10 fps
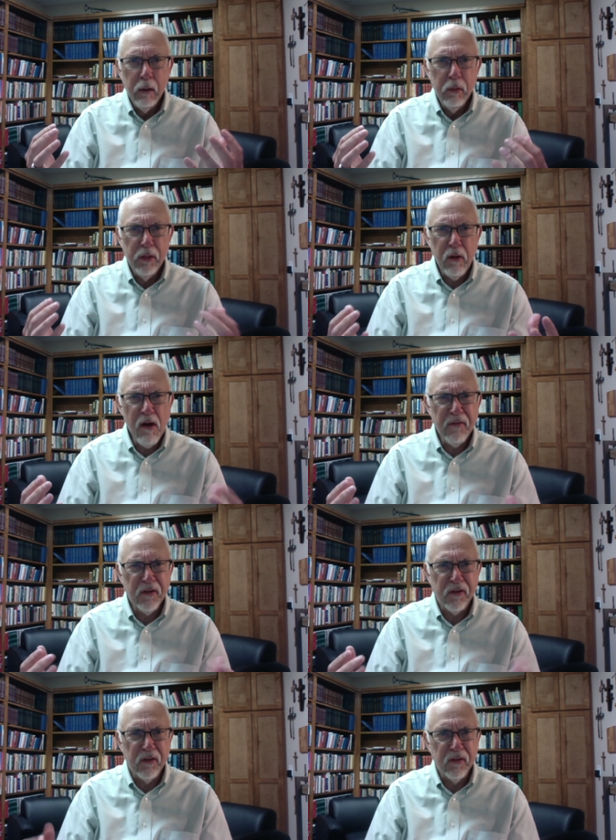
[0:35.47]
the
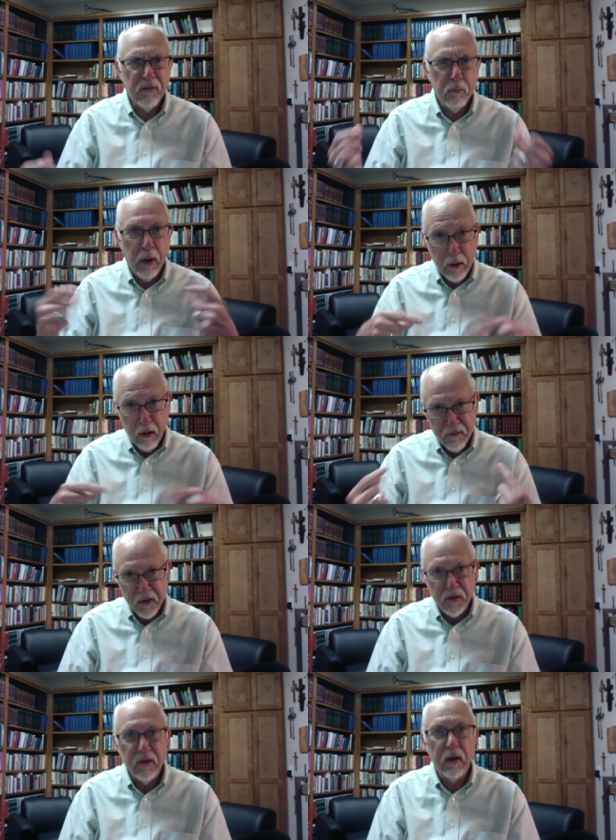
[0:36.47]
offices, my
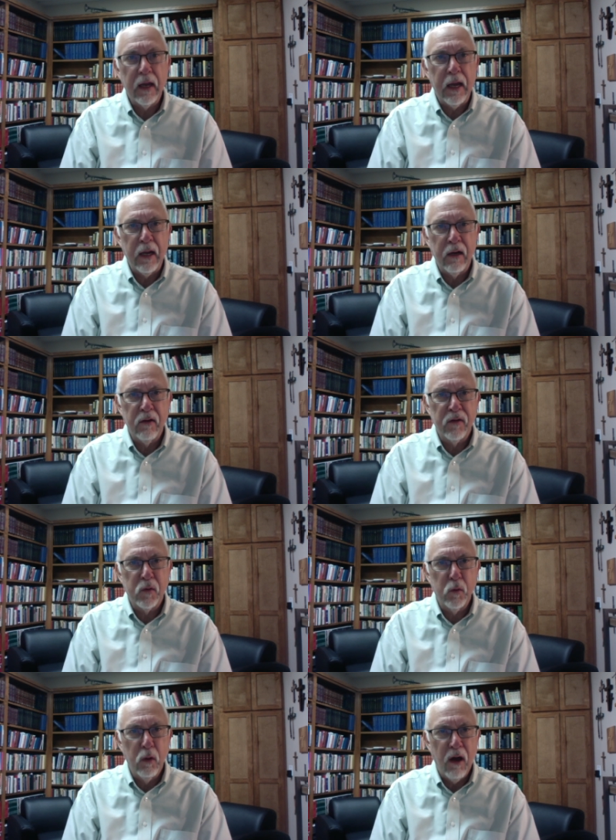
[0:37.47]
office, and the
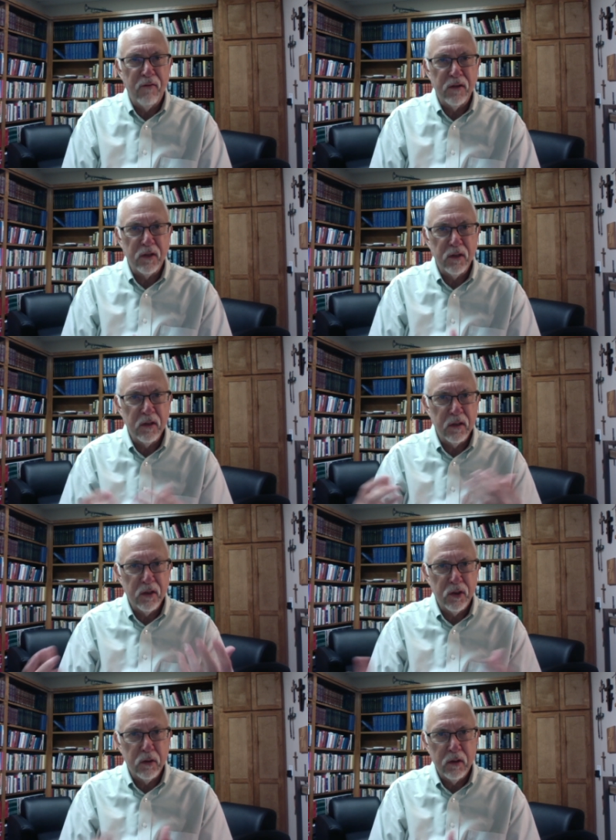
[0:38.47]
school offices and
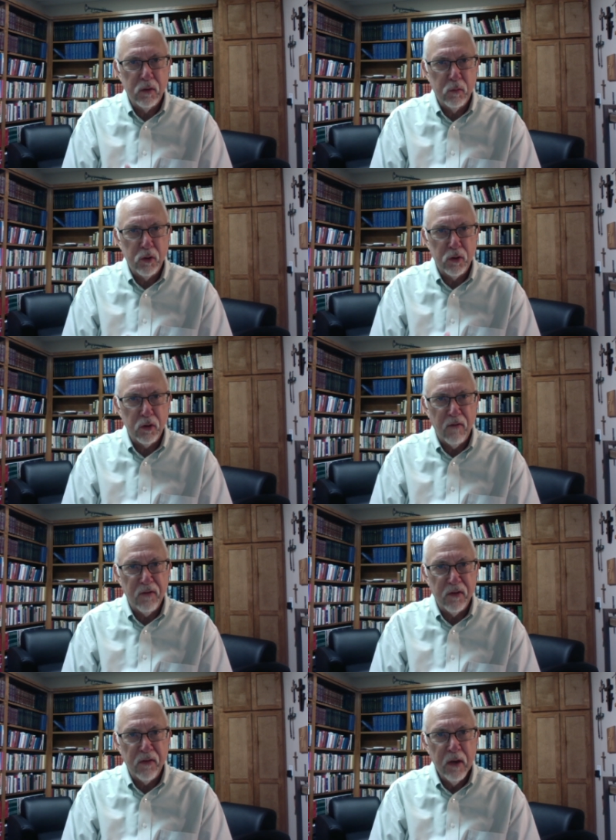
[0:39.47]
the church
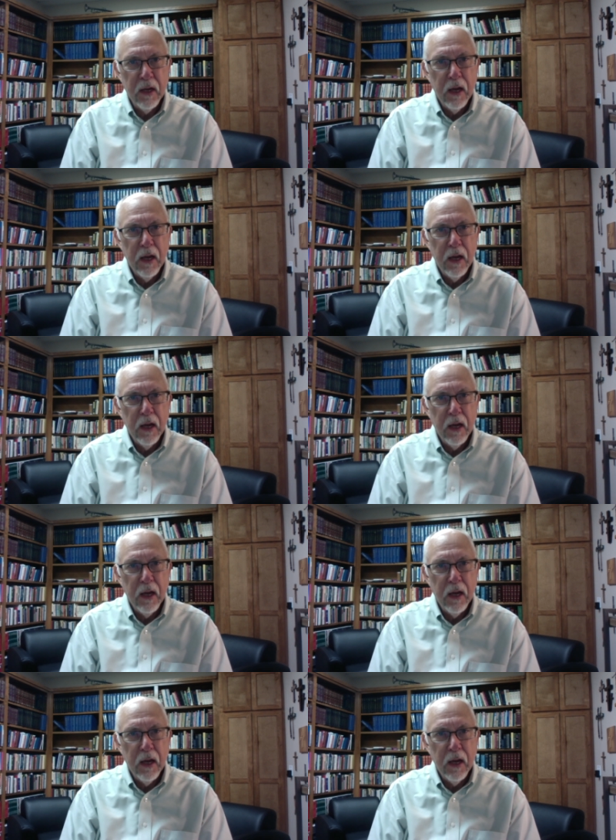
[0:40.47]
office